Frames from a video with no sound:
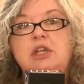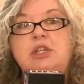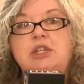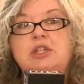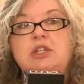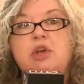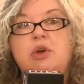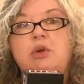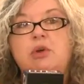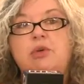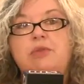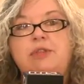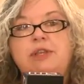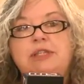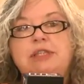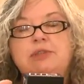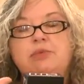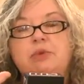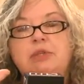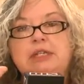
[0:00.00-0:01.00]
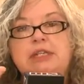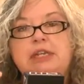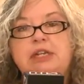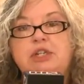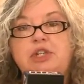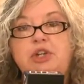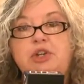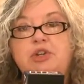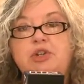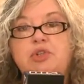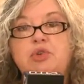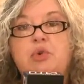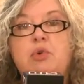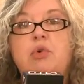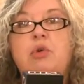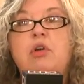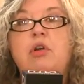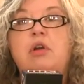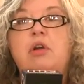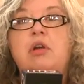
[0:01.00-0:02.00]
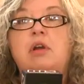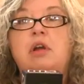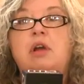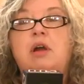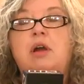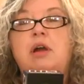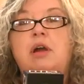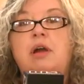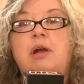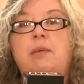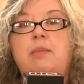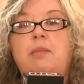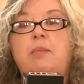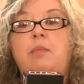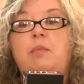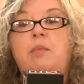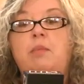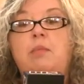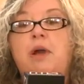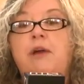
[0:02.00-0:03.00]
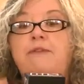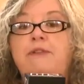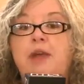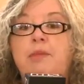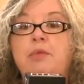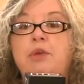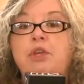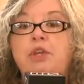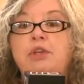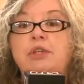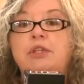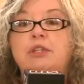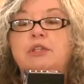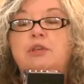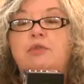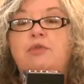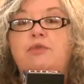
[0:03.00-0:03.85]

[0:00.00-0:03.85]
So this will stick to your door. My family uses it